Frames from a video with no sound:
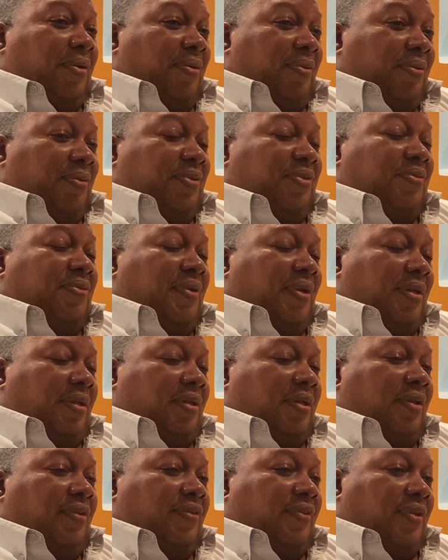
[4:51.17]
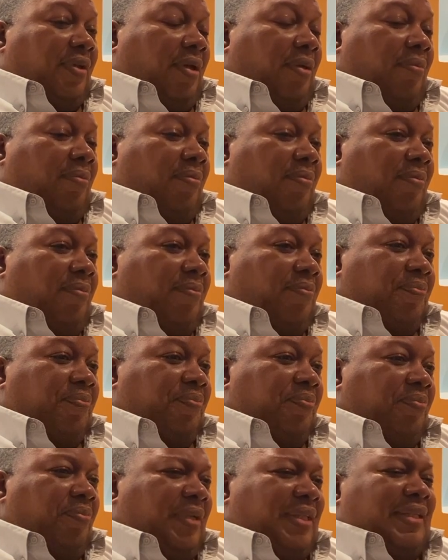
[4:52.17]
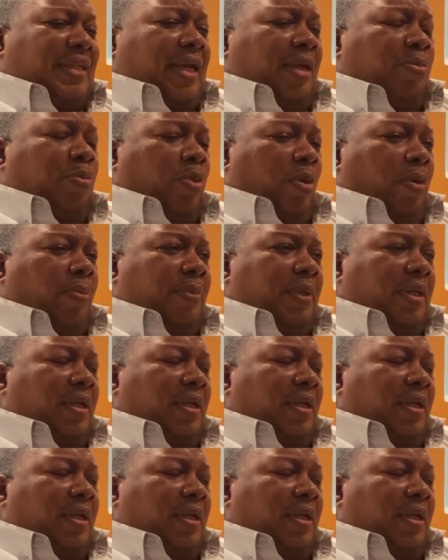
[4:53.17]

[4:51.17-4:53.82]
It was fun because my dad bought me